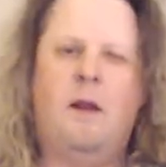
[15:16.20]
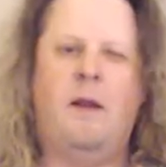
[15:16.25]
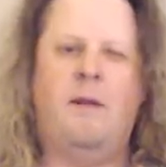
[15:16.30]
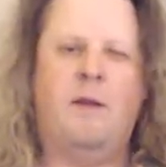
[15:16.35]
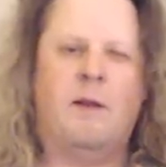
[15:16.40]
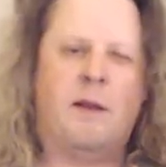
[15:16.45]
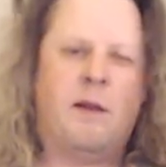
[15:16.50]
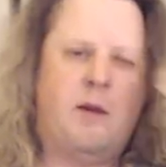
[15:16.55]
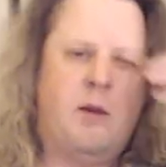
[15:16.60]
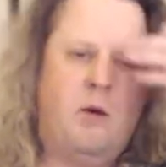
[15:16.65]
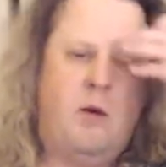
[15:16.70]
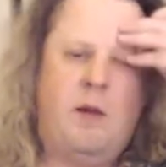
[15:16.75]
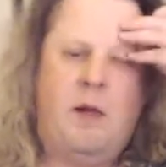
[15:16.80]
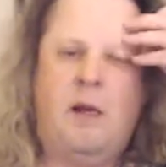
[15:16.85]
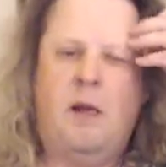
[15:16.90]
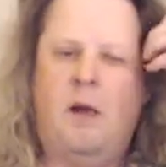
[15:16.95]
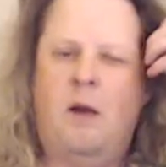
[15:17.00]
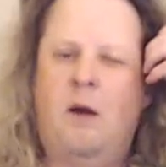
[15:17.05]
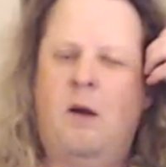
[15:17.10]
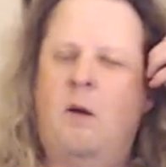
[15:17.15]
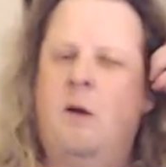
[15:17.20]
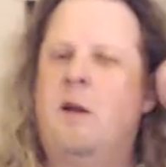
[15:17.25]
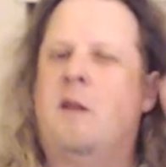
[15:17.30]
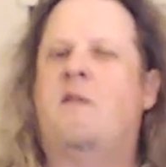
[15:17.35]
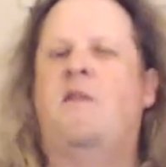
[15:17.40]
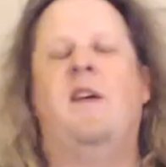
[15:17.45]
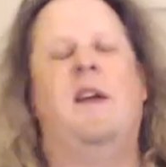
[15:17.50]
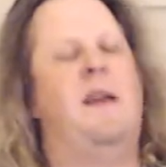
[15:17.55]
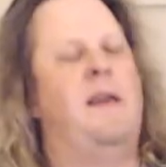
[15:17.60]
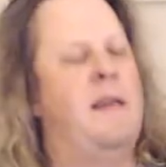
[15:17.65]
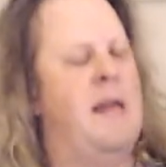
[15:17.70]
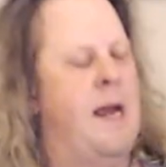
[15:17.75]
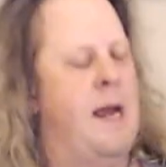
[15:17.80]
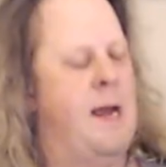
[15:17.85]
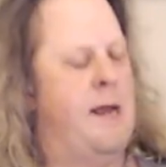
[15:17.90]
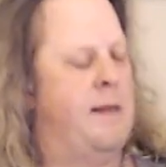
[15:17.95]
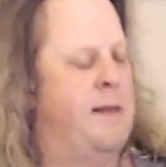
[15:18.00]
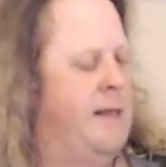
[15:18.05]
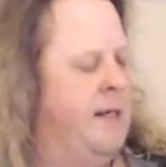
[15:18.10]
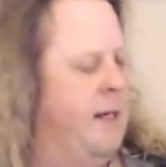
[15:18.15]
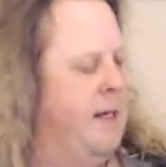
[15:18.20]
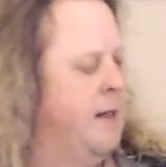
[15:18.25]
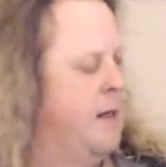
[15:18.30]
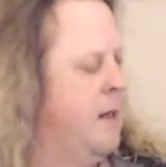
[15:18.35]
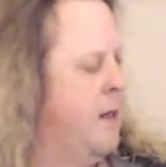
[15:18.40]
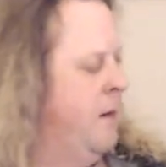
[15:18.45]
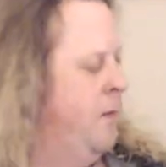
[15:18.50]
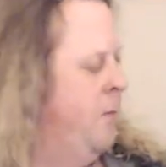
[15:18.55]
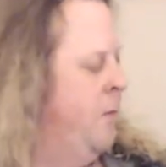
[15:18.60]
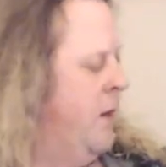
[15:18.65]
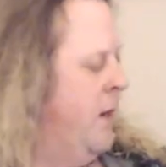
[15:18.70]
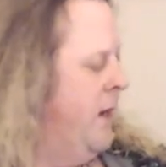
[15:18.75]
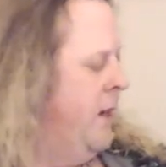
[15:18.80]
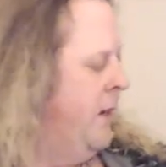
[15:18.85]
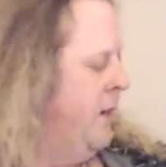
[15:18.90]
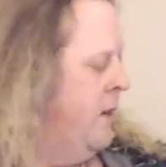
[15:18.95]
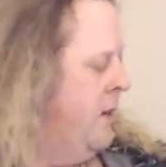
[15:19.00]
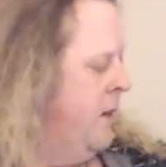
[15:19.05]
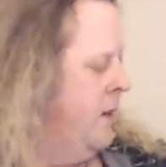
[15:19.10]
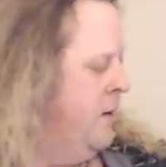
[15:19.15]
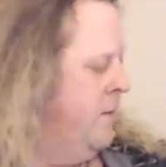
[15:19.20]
in the studio. It's fantastic, but